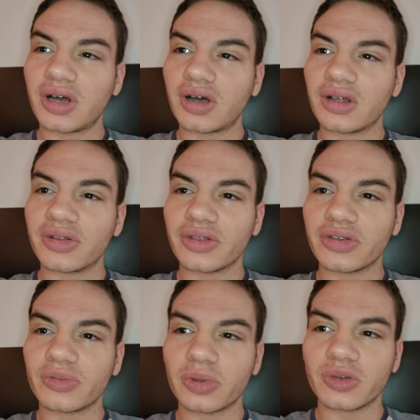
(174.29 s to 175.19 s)
uh,
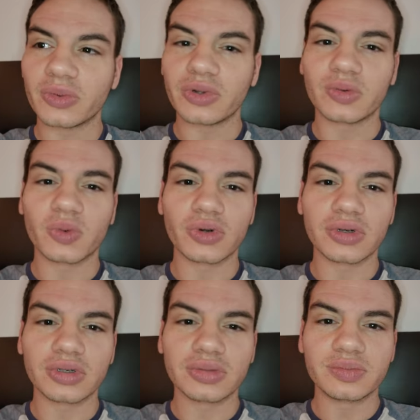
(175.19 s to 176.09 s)
these people
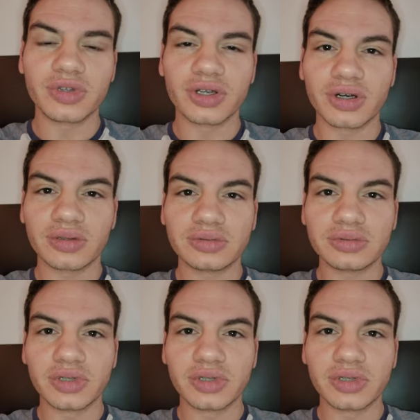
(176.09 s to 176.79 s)
were, you know,